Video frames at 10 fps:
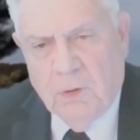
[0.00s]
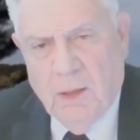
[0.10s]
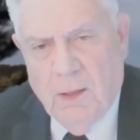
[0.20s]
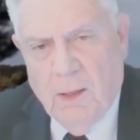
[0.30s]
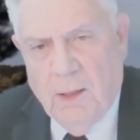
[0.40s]

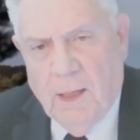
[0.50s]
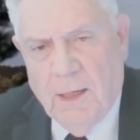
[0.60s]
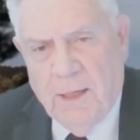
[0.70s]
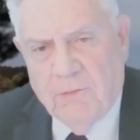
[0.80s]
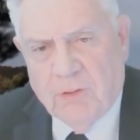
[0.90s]
uh,
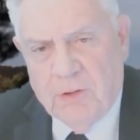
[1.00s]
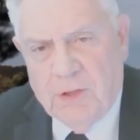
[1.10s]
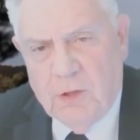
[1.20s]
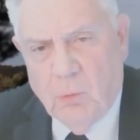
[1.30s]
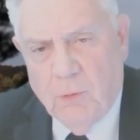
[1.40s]
I have to
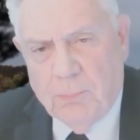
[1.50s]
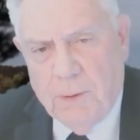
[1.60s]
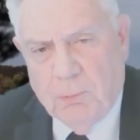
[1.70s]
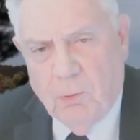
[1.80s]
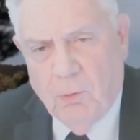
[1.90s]
deal with
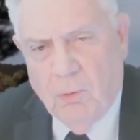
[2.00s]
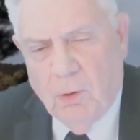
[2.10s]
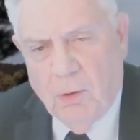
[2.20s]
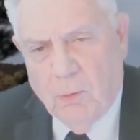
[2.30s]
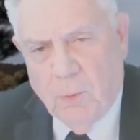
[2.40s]
people
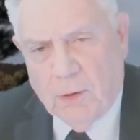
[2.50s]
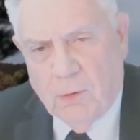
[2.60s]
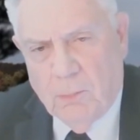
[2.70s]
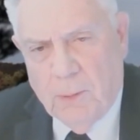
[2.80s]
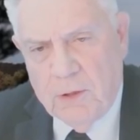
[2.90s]
on a
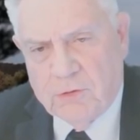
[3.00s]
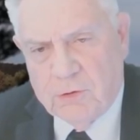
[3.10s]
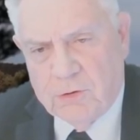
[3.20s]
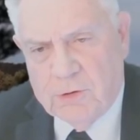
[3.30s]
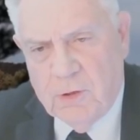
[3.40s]
regular
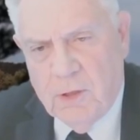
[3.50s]
basis